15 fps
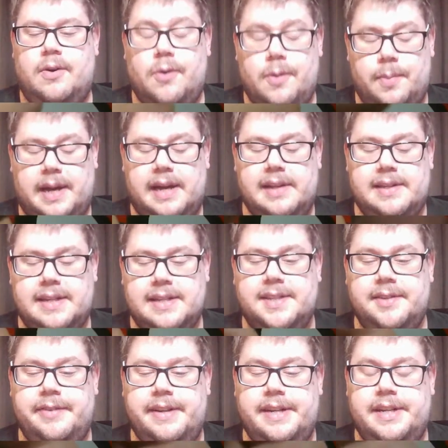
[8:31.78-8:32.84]
better to
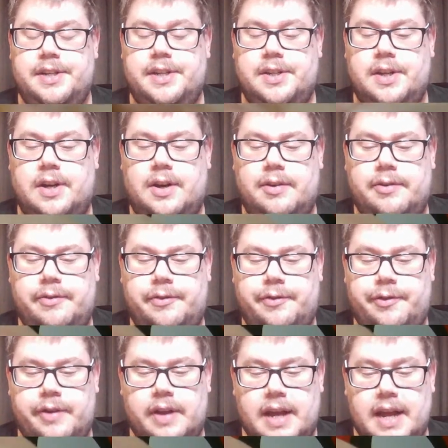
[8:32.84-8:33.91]
finish us off?
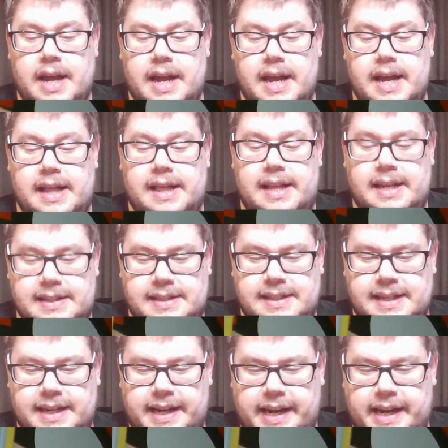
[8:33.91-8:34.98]
Let's
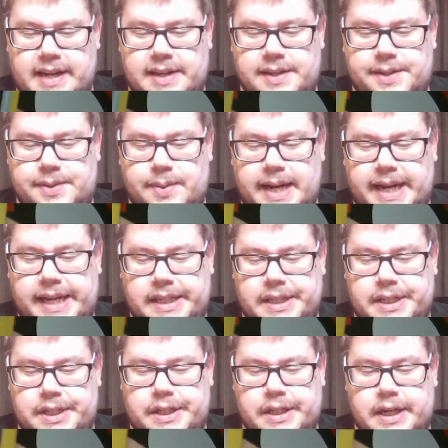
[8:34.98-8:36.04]
see.
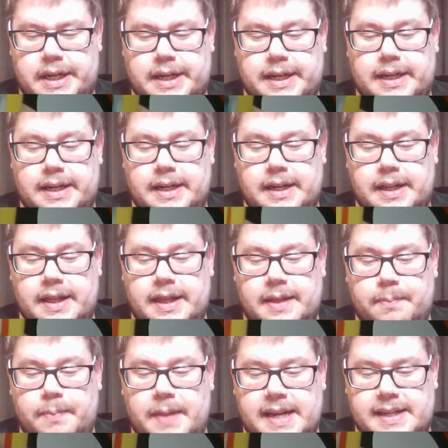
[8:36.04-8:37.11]
Switch.
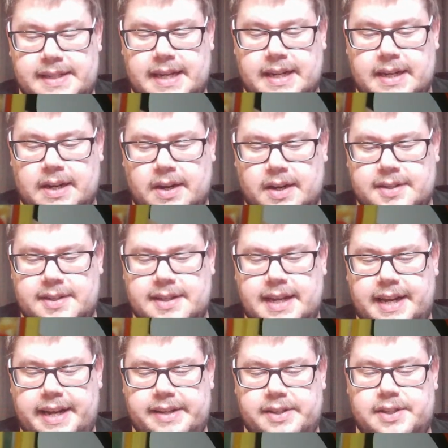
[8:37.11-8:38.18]
And there's that Ghastly.
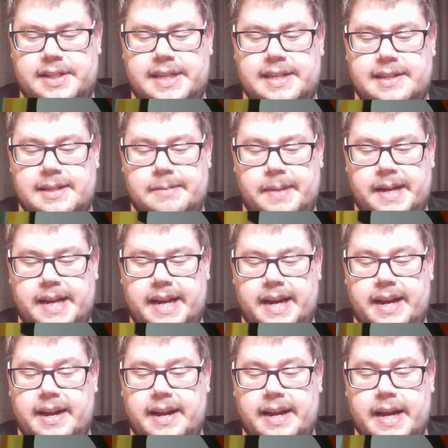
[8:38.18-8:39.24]

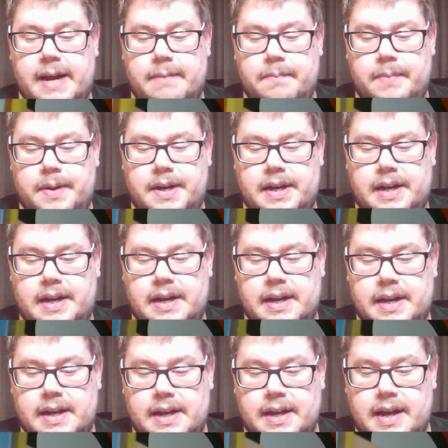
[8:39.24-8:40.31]
Sizzlipede, Yampa,
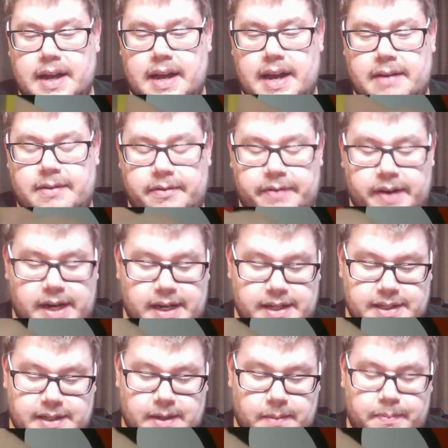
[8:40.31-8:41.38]
a
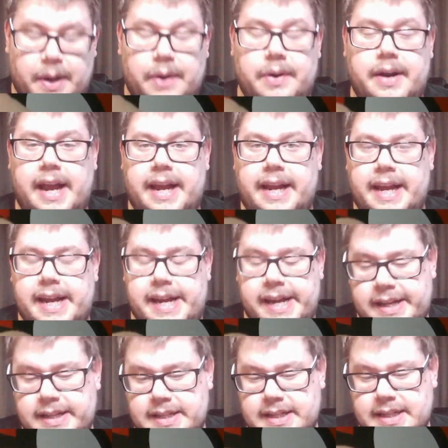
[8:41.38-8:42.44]
reverse
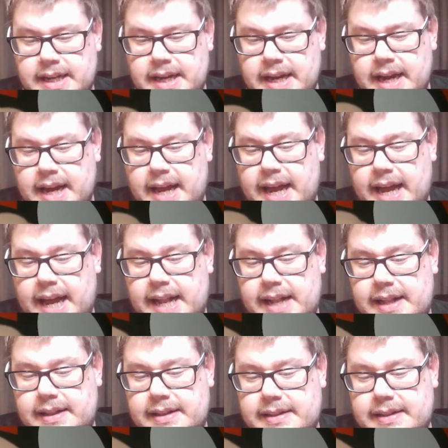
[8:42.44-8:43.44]
Pokekid, and